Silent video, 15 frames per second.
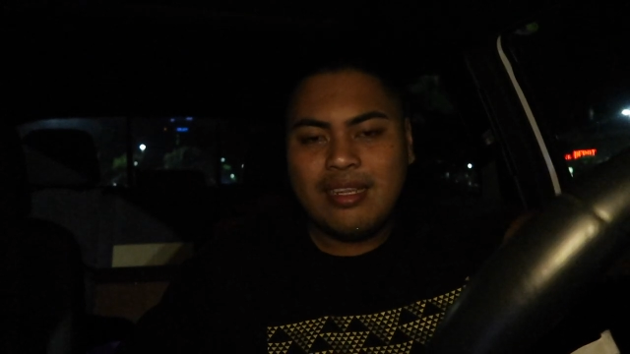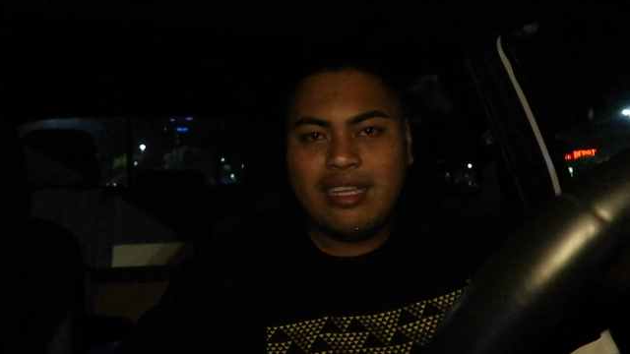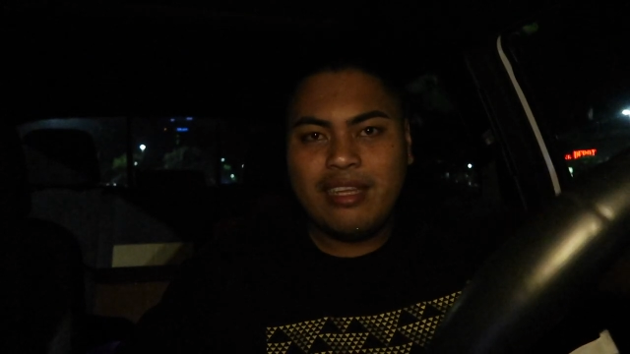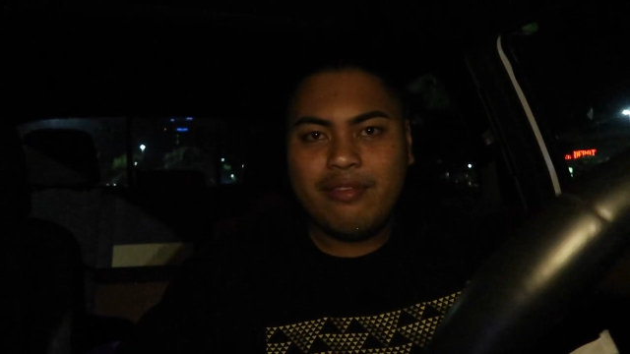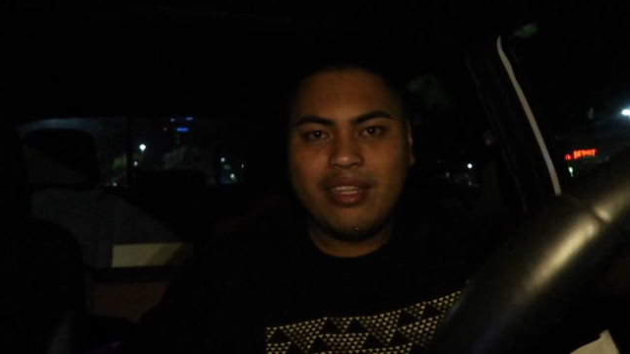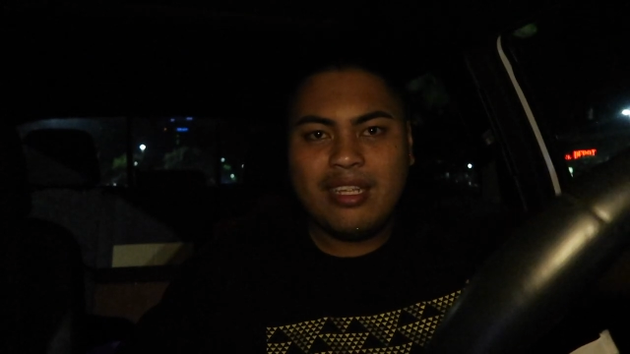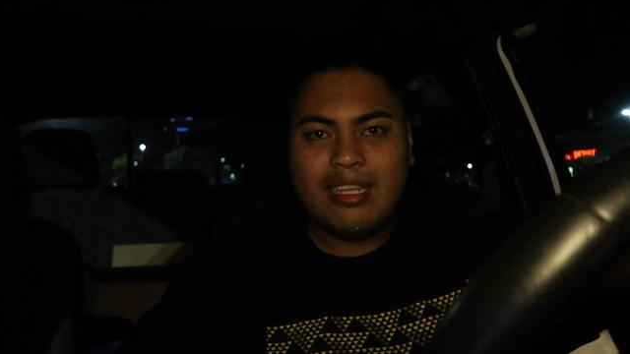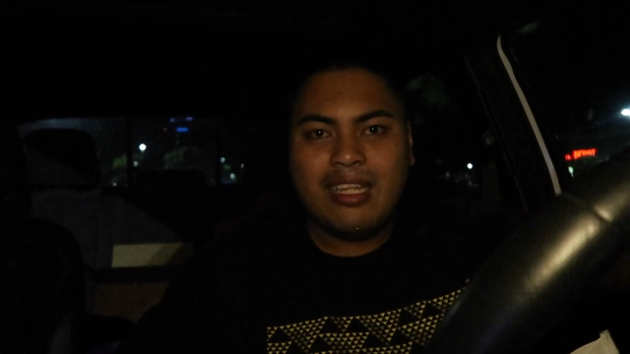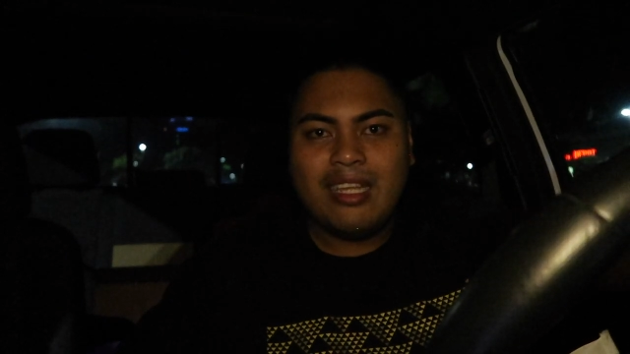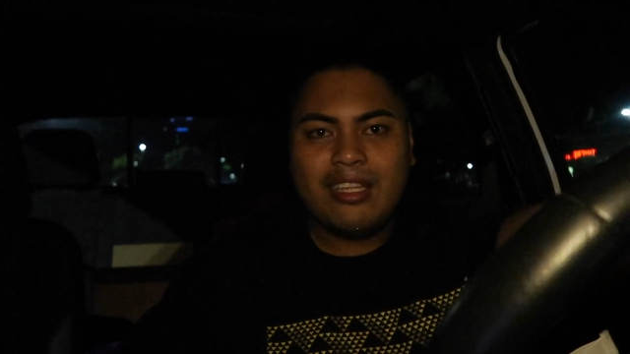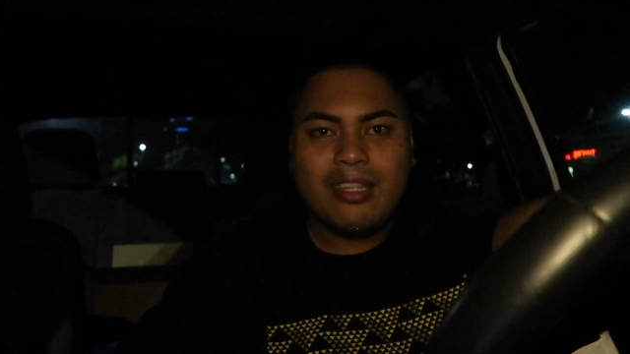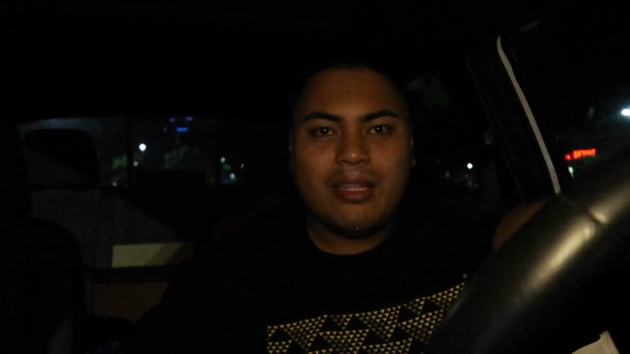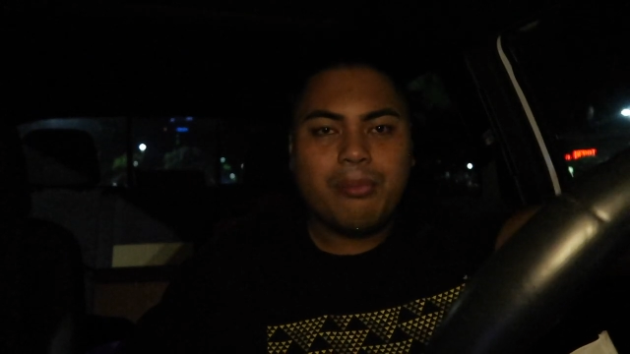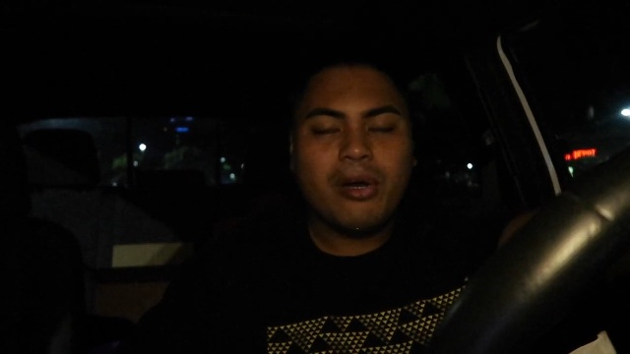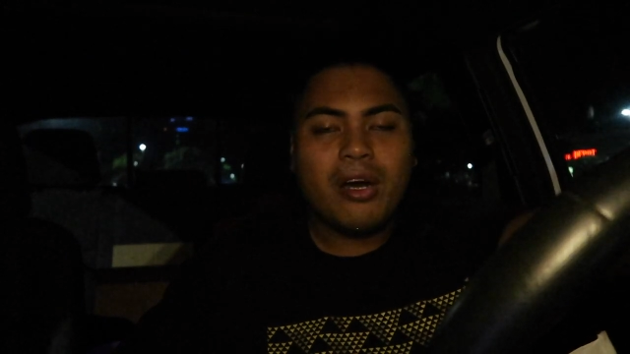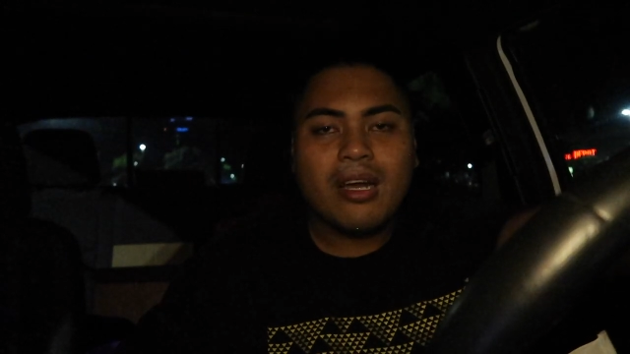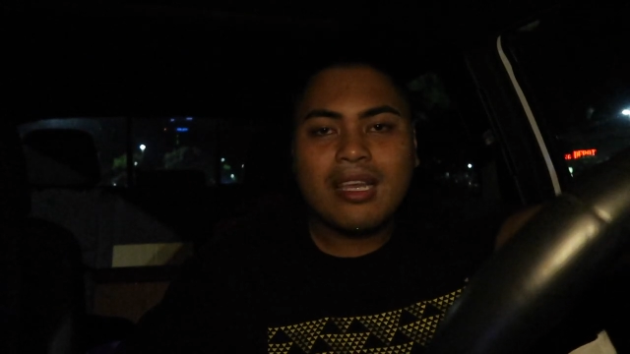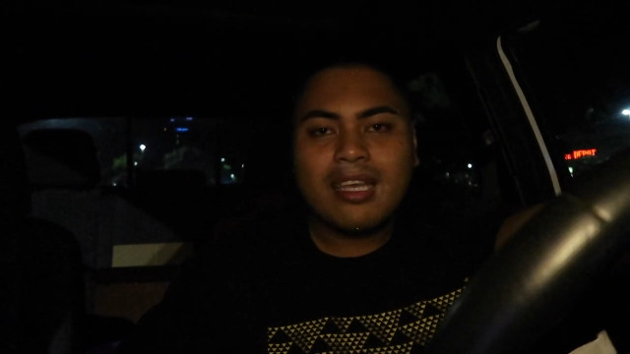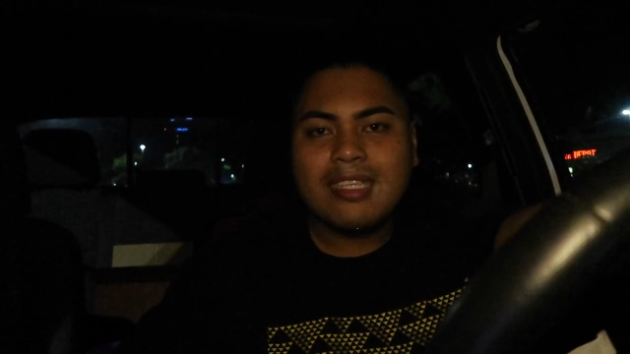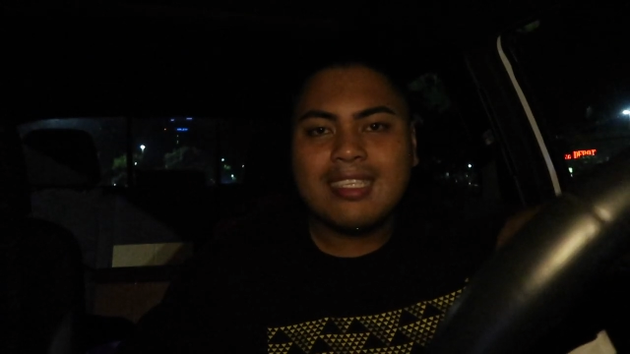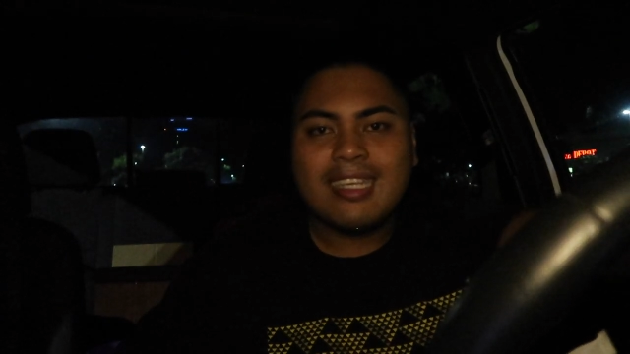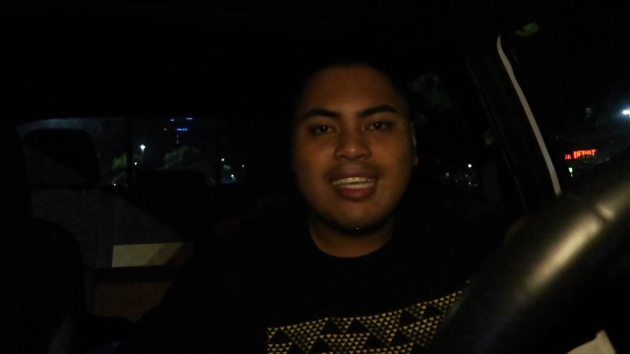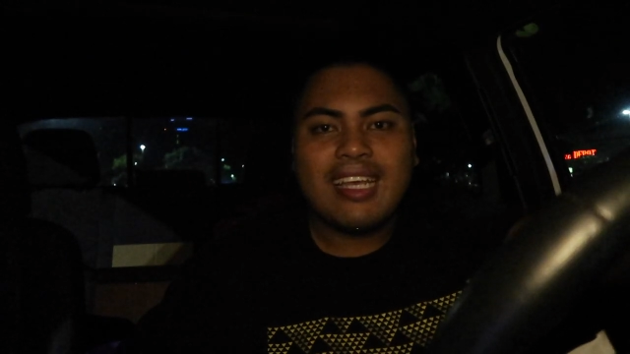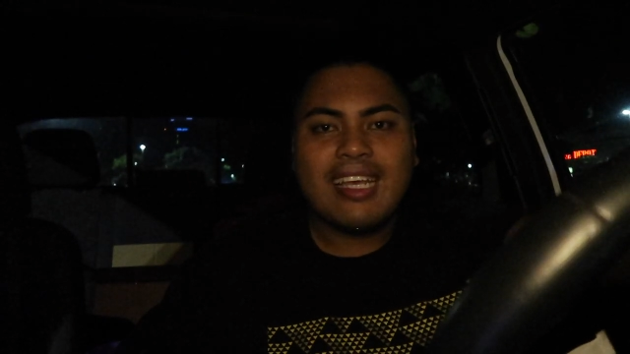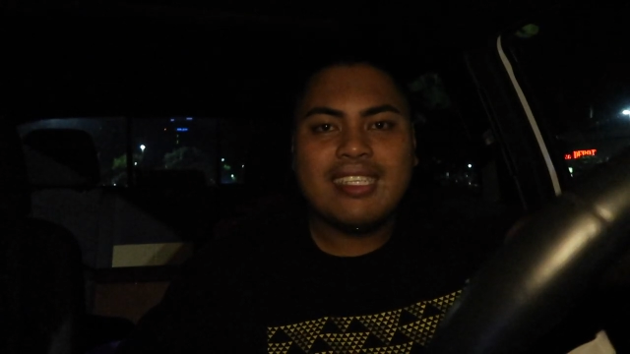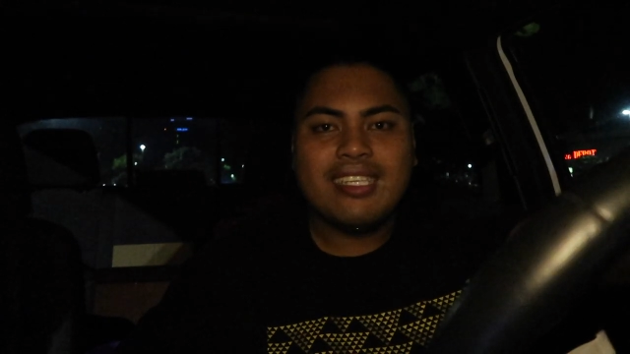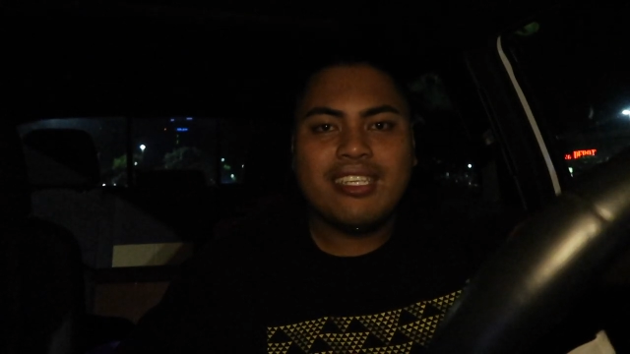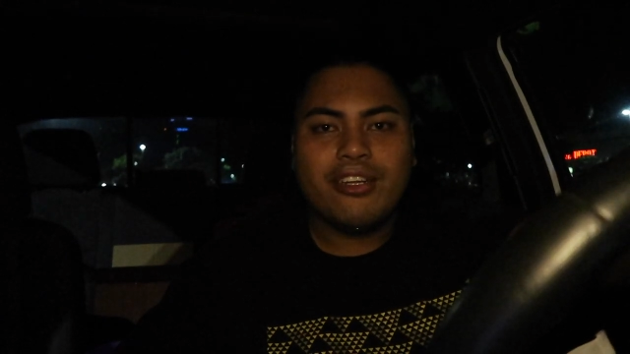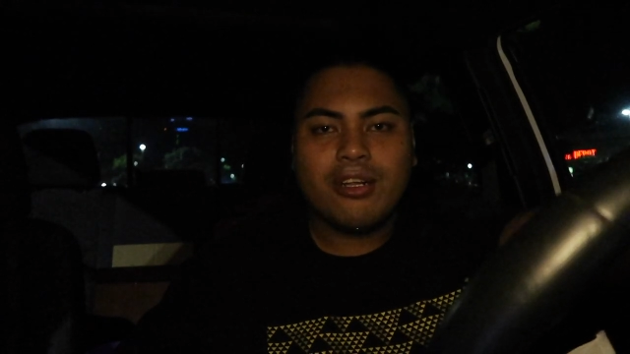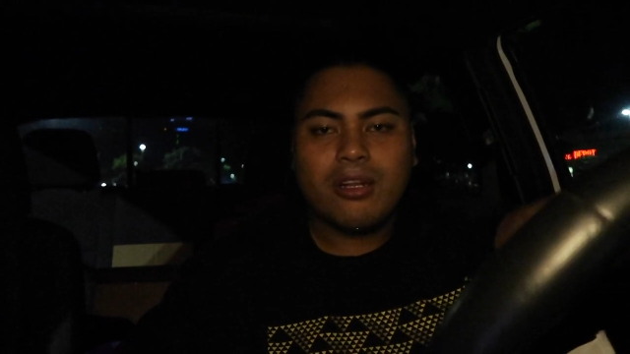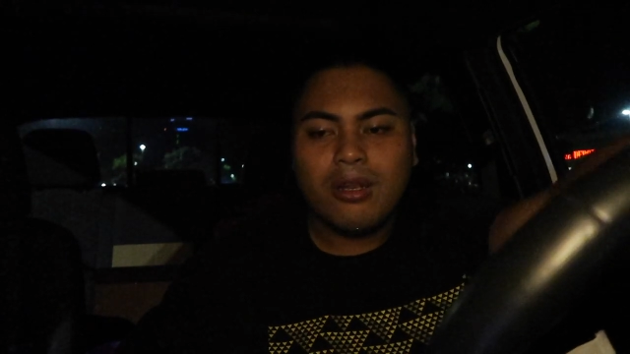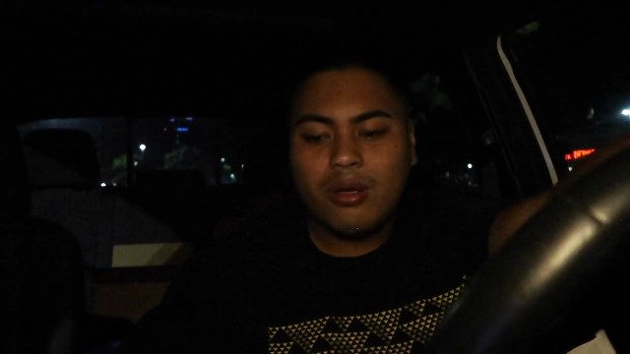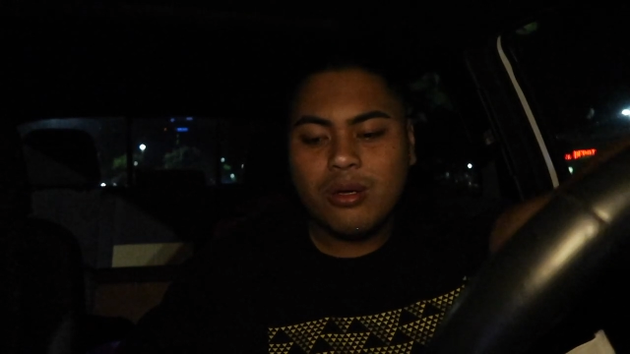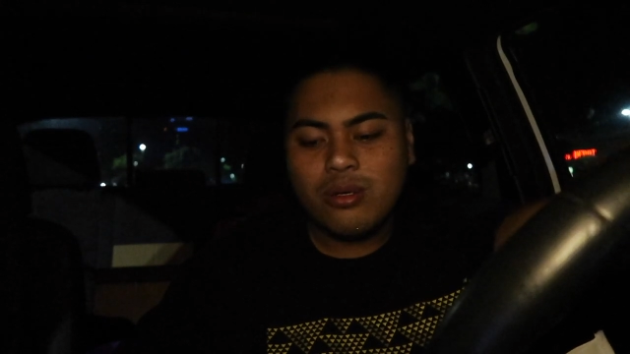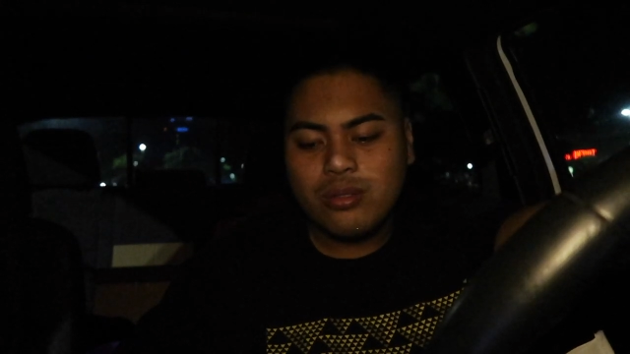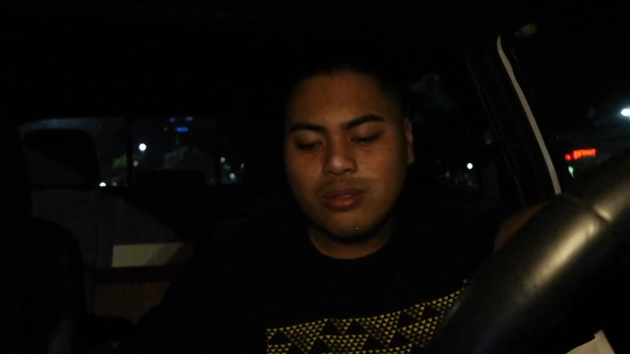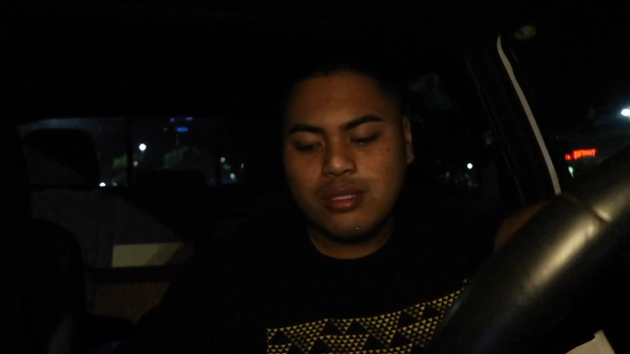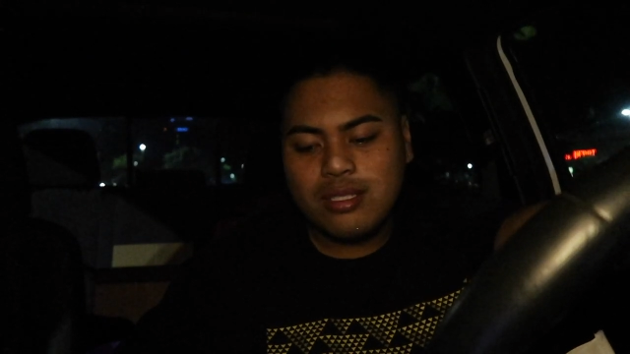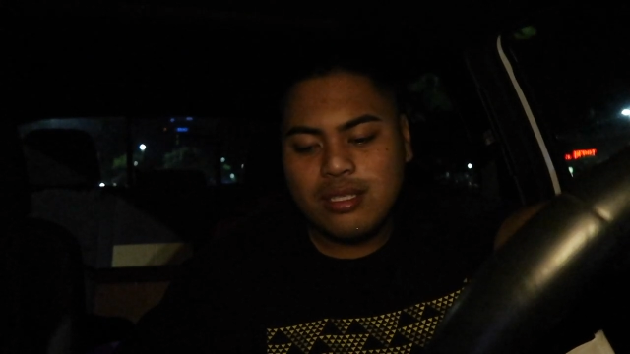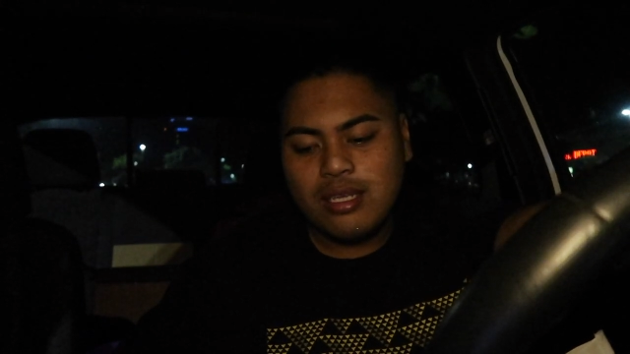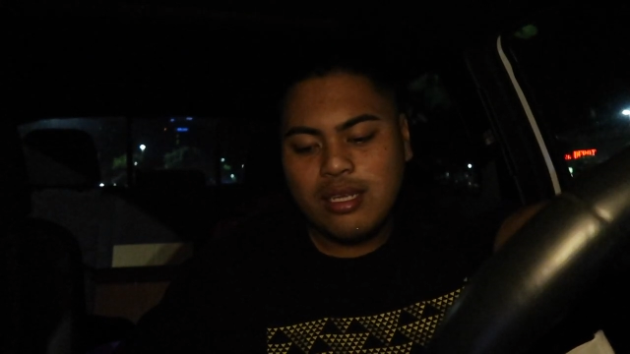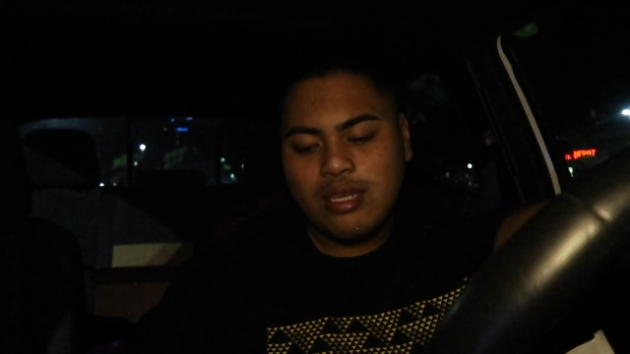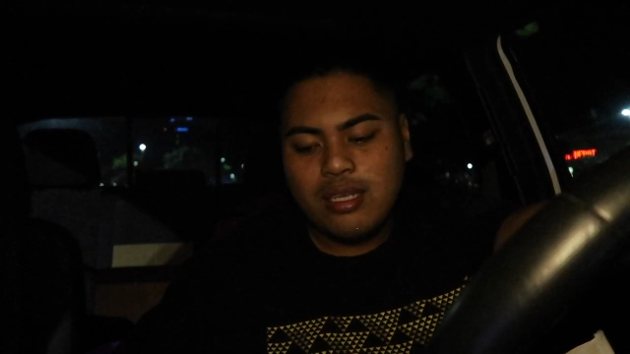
leave it in the pockets, I guess, in your clothes.